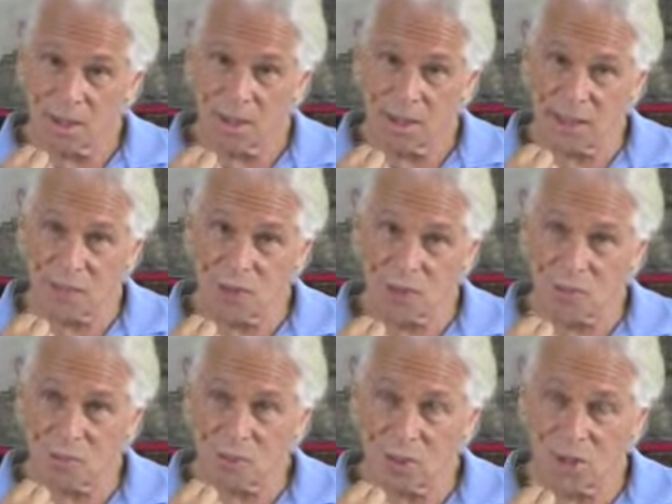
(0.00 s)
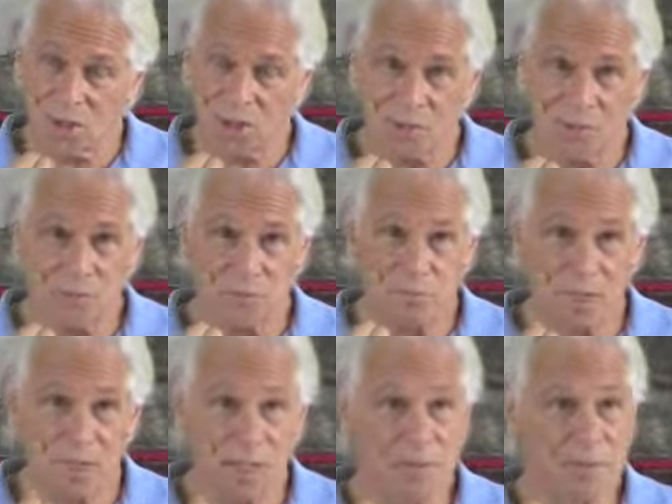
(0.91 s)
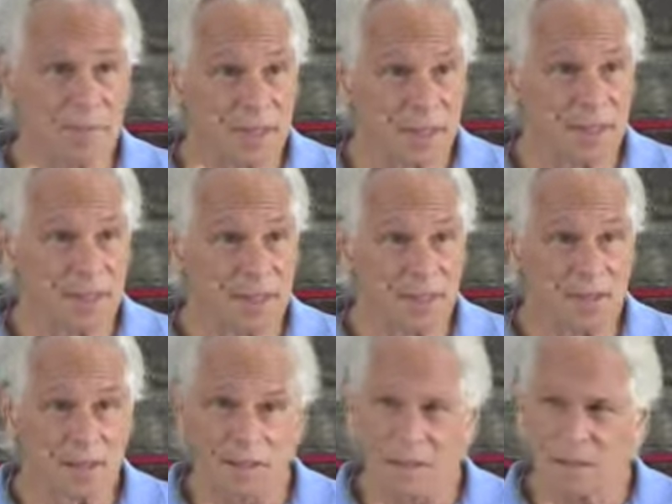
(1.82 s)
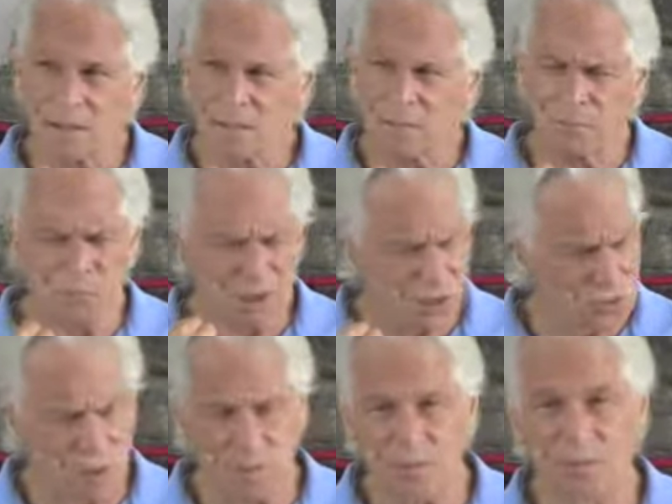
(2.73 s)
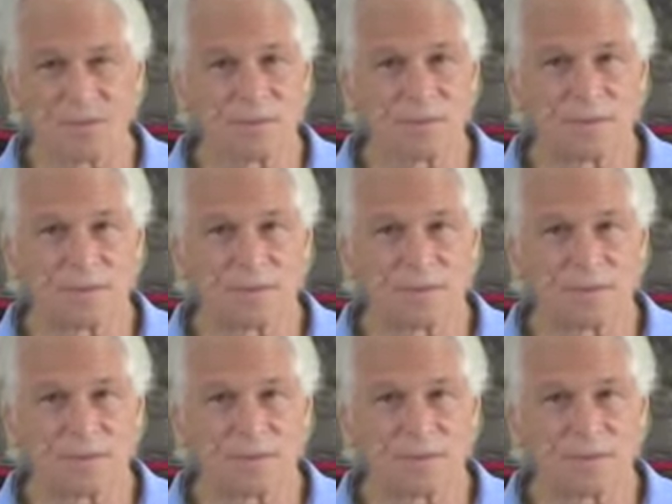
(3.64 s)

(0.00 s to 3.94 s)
attached to a sense of me and mine, big trouble.